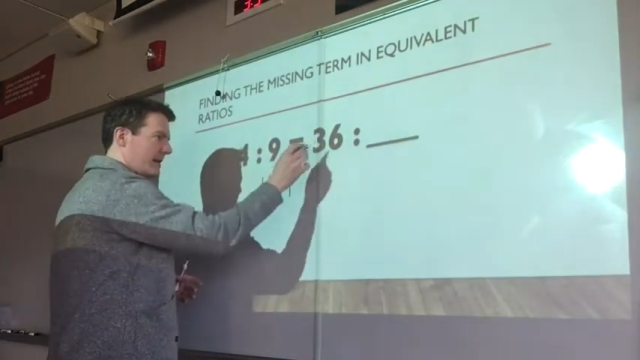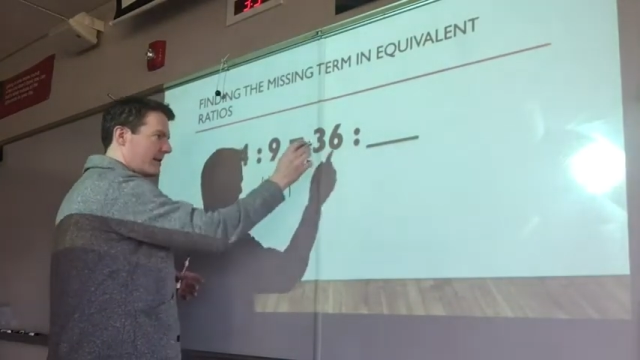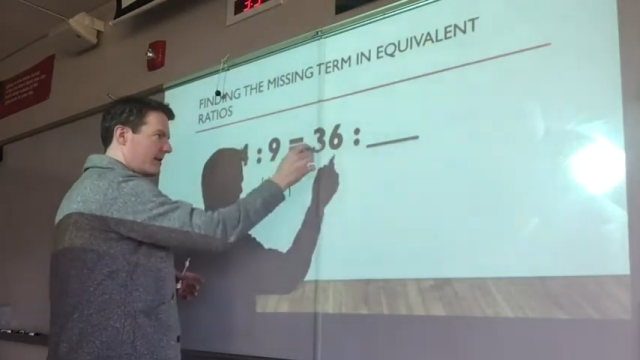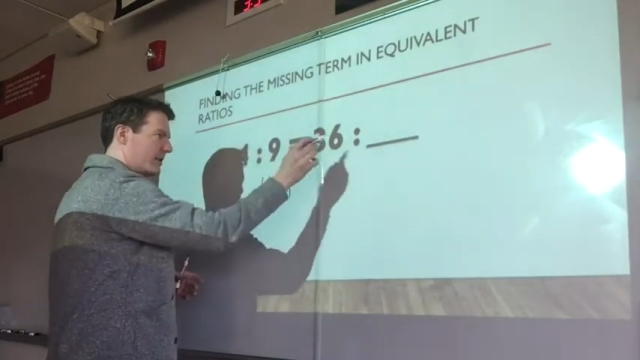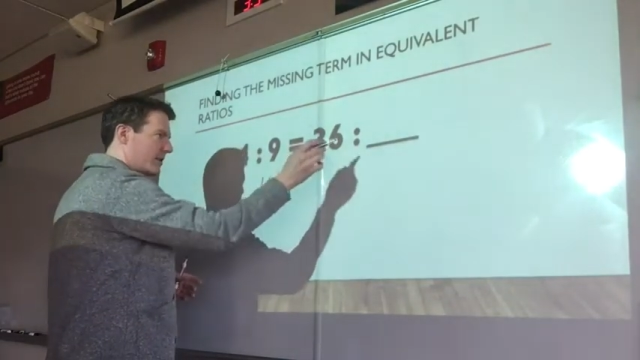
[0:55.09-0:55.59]

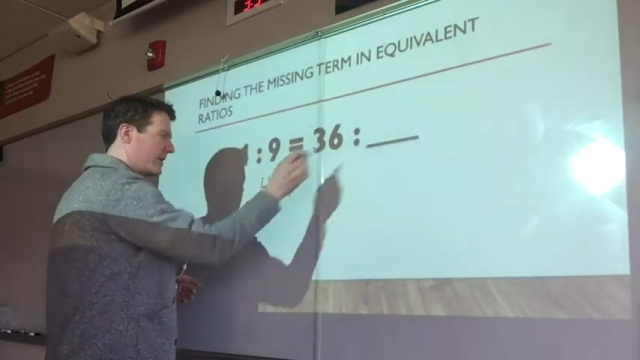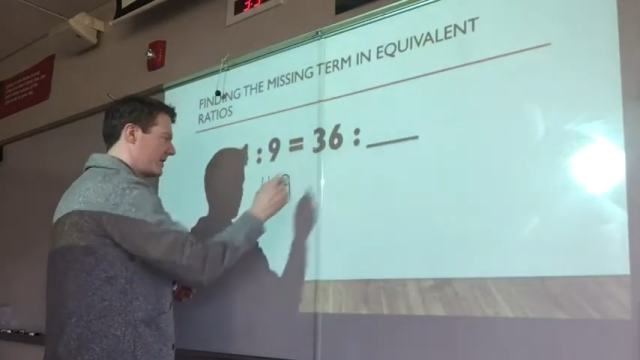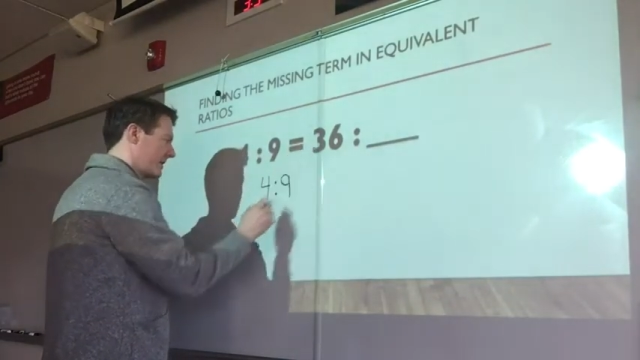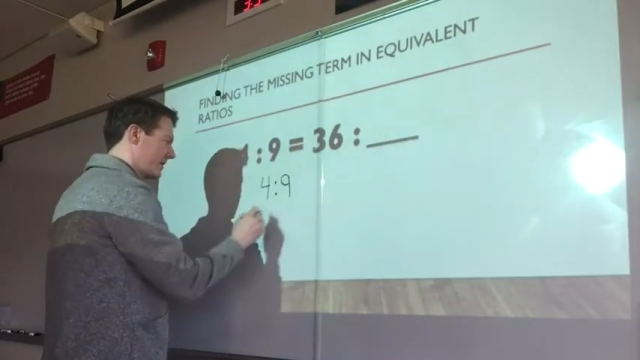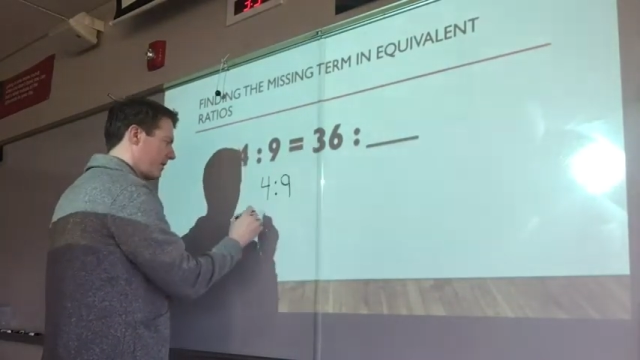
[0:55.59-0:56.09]
this is
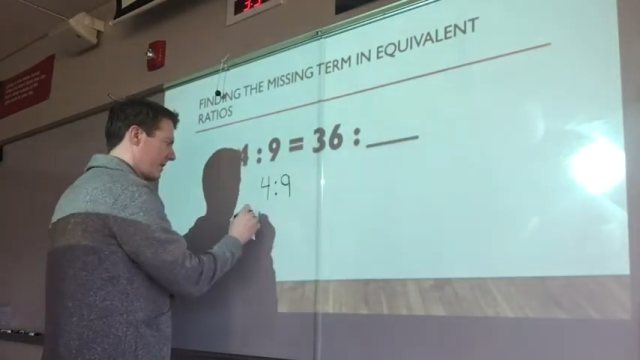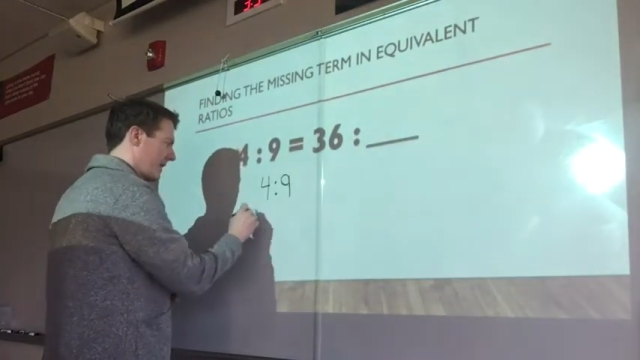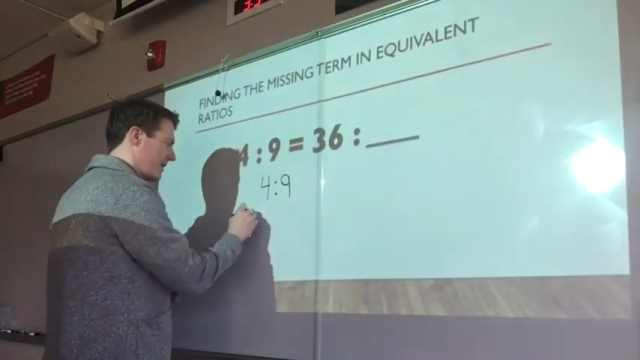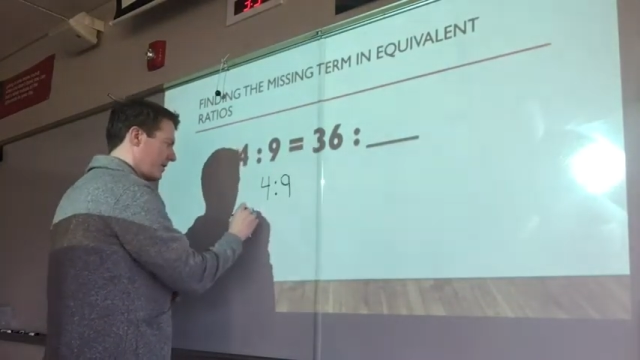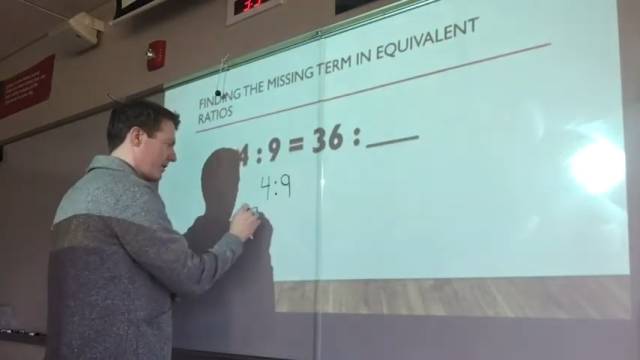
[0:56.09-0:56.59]
36 to
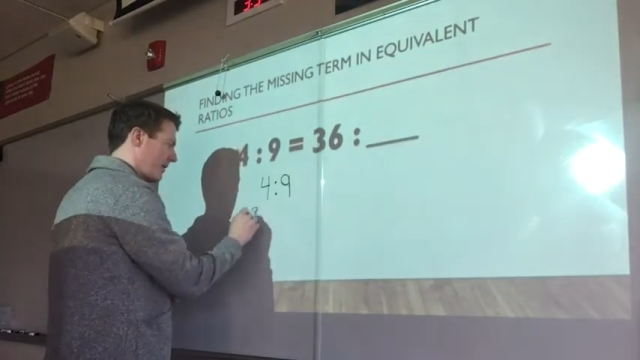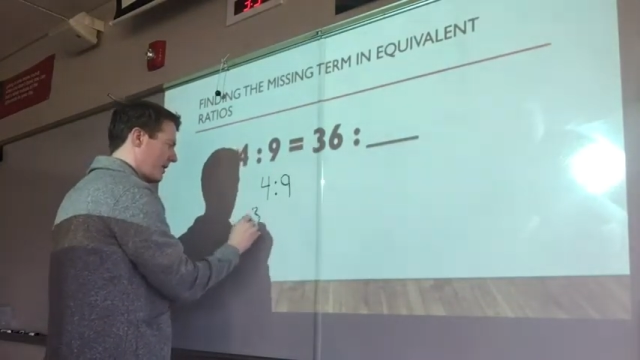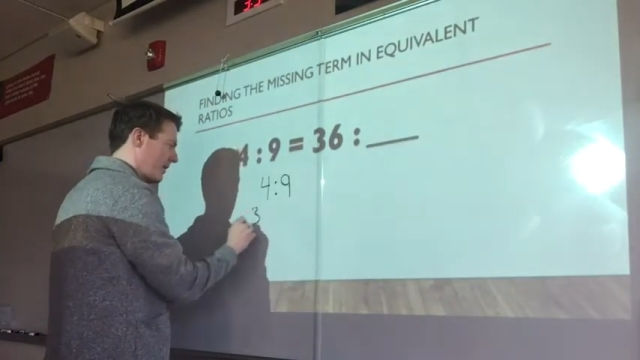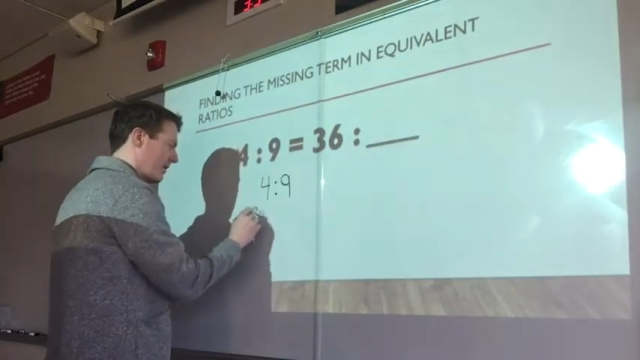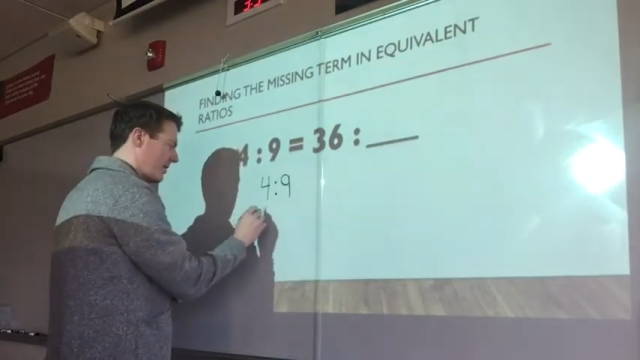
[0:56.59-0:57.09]
blank, so I write
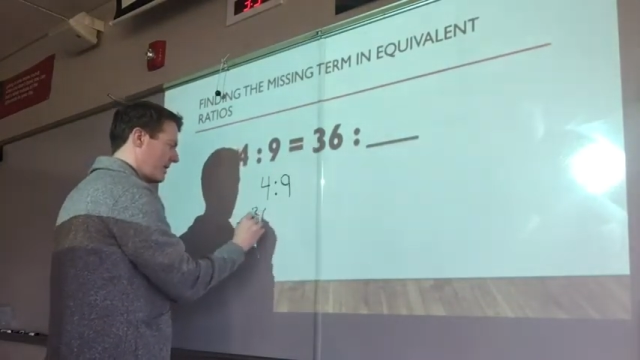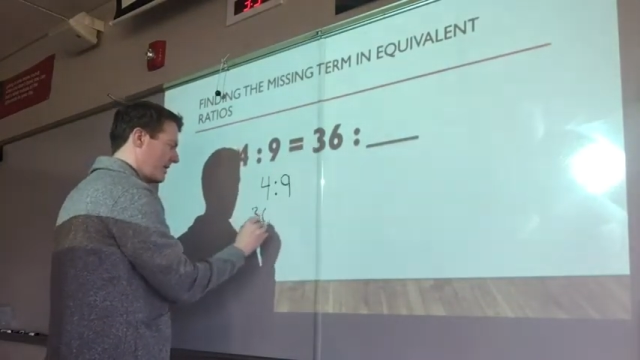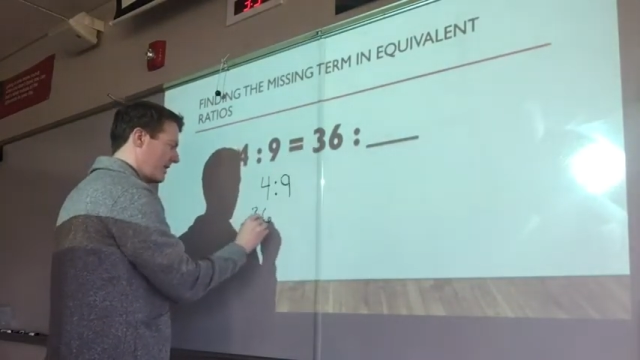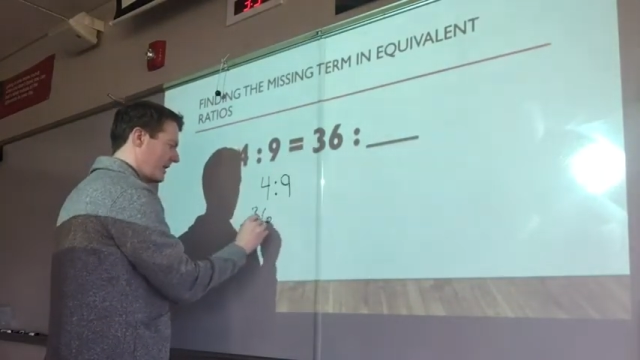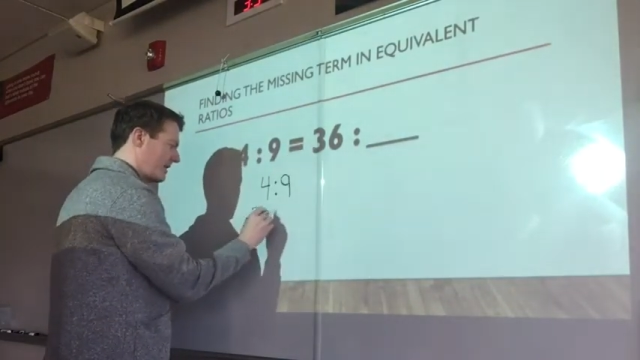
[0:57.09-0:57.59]
a
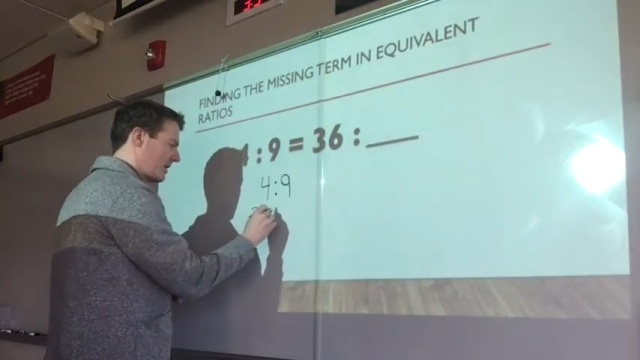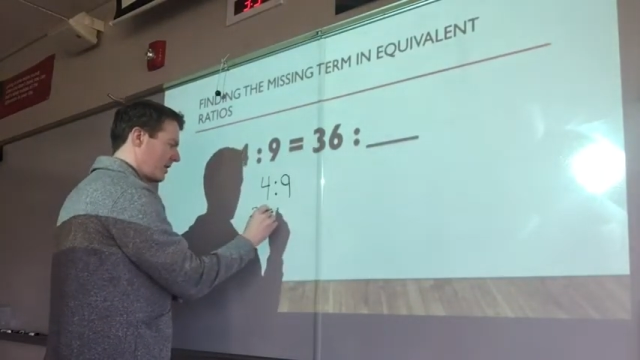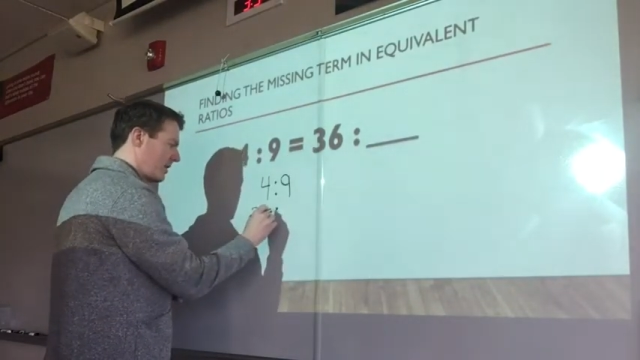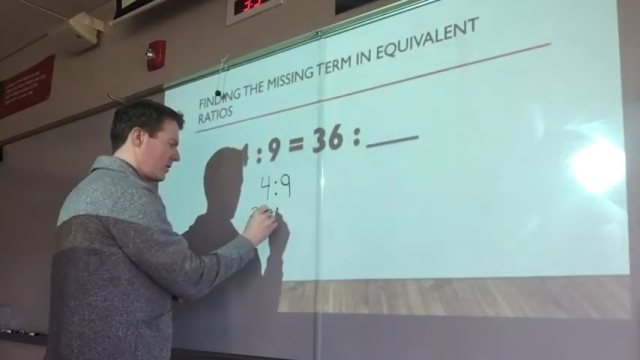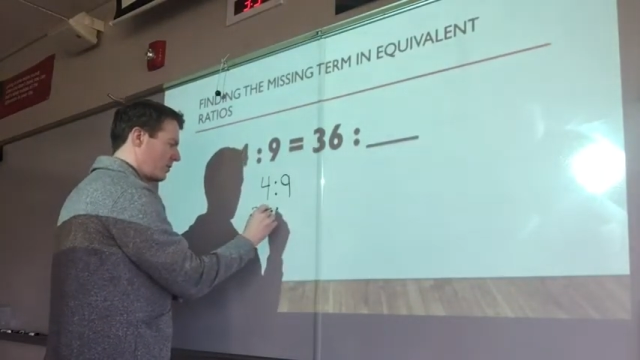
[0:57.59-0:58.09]
36
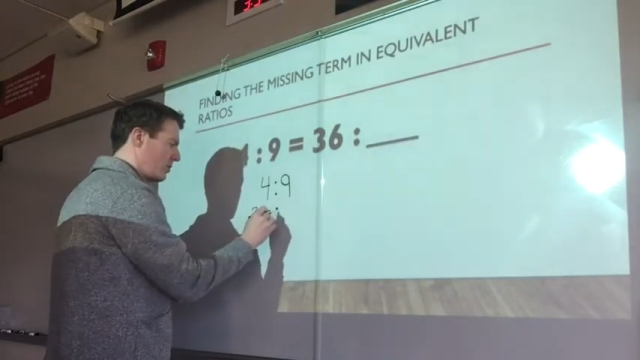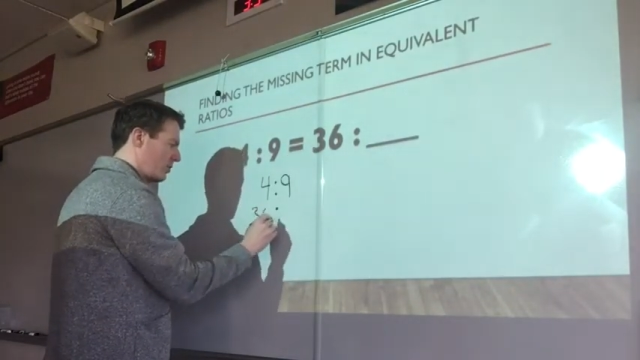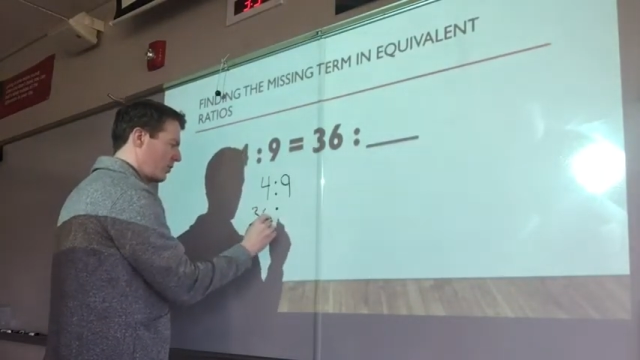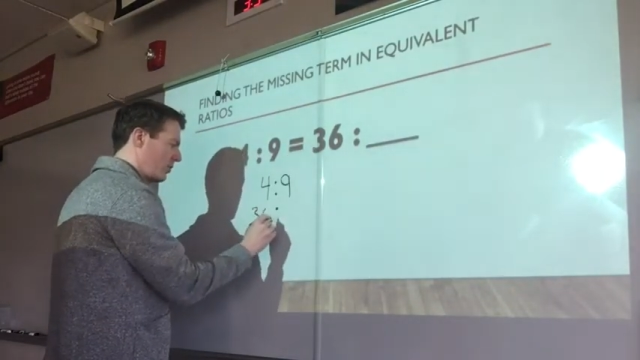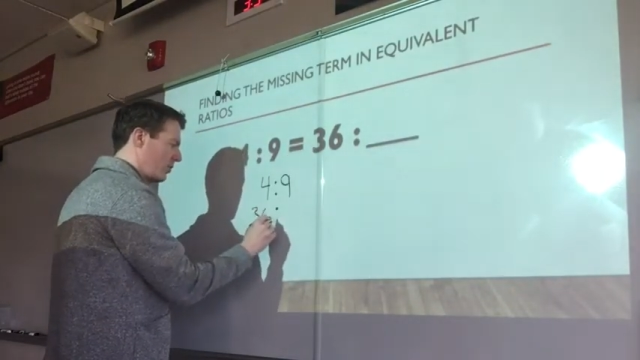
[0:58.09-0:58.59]

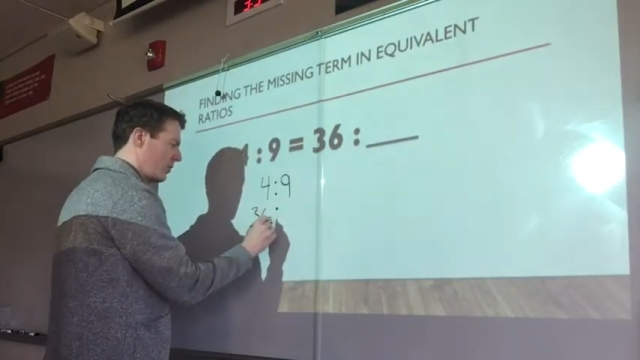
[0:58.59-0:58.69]
to